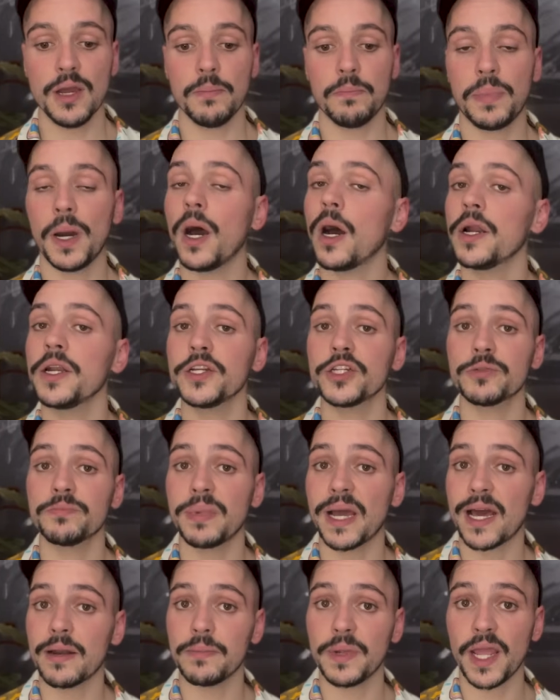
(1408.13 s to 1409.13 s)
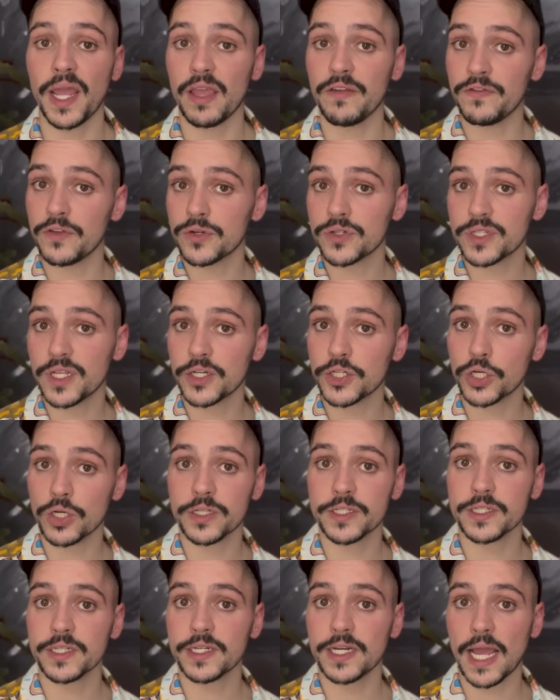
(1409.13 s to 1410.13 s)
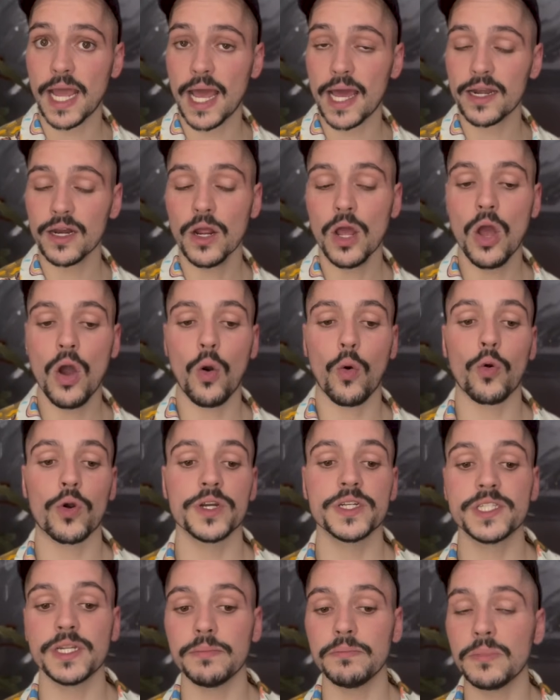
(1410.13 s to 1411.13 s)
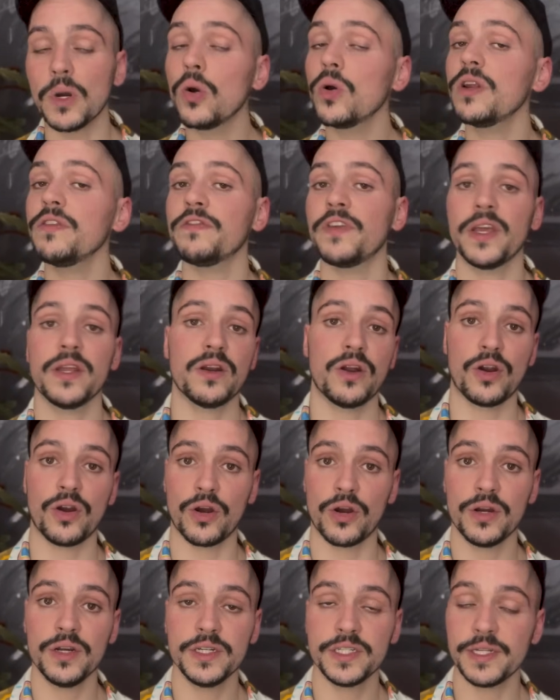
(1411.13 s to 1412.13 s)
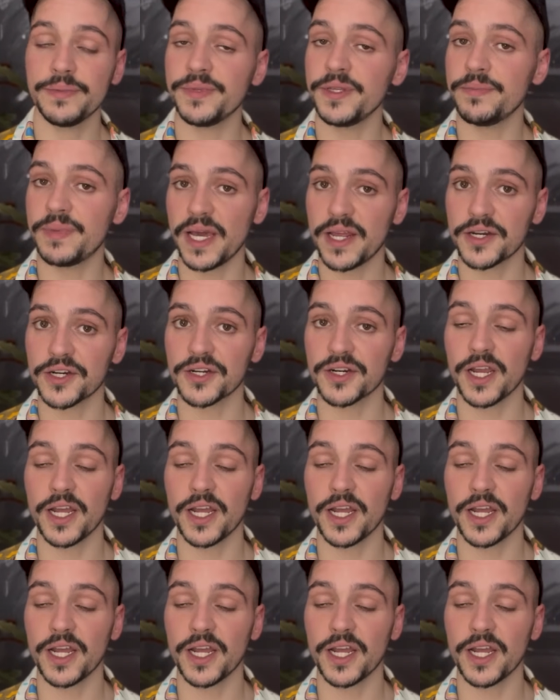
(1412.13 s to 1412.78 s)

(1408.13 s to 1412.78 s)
punish bad behaviors that Jocelyn had or to motivate her to be better.